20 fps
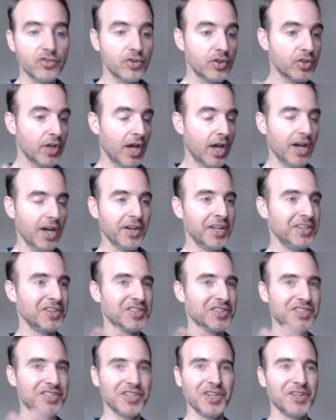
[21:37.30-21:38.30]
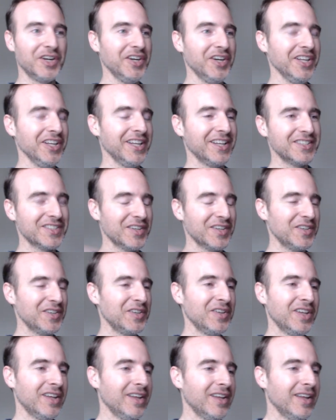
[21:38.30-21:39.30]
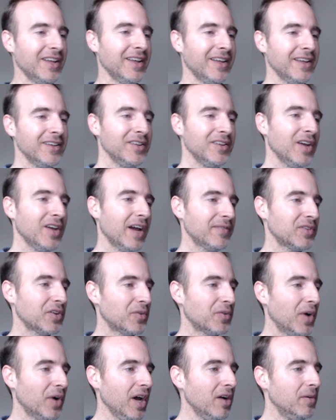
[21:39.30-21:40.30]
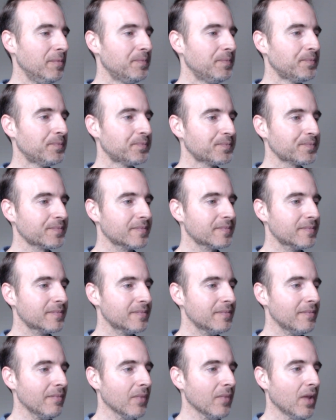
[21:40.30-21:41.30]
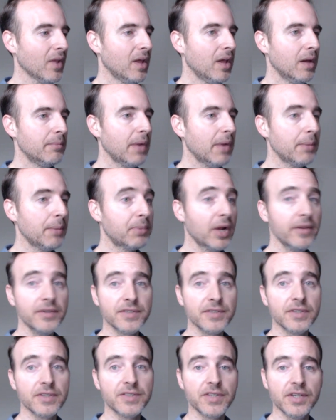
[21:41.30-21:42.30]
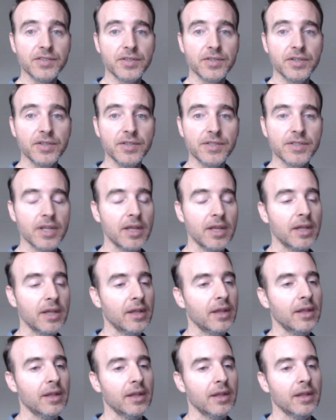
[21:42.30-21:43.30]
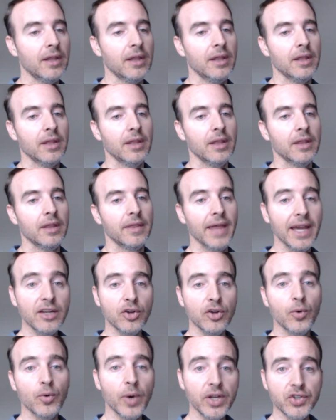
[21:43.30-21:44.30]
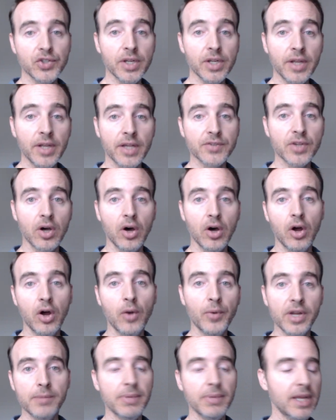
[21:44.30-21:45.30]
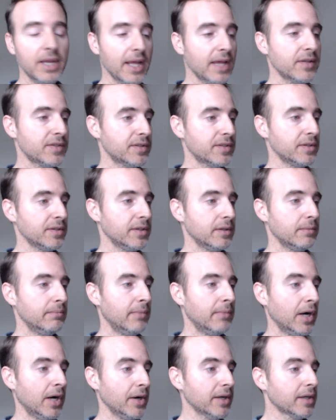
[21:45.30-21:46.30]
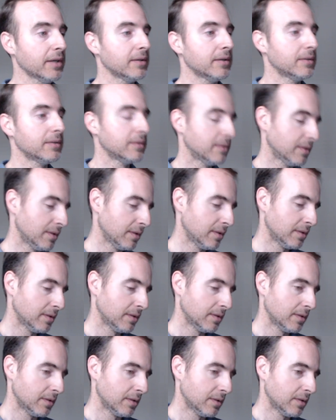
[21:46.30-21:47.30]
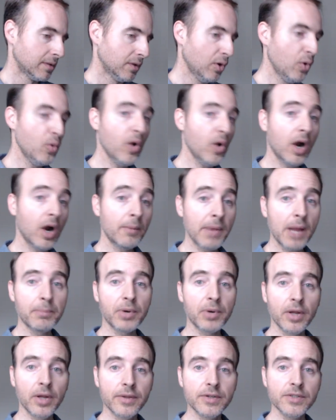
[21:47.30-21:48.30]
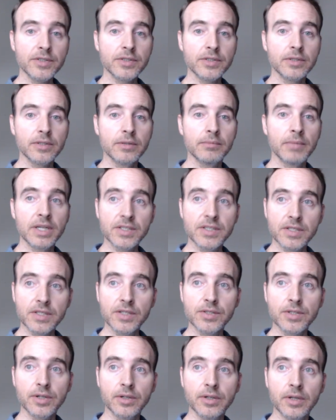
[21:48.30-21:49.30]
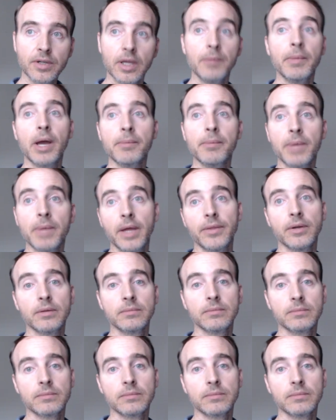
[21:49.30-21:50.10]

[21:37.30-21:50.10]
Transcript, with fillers: young and you're still learning and so you you have to grow. My brothers and sisters, that question has already been answered, Mark. Who are my brothers, my sister, and my mother?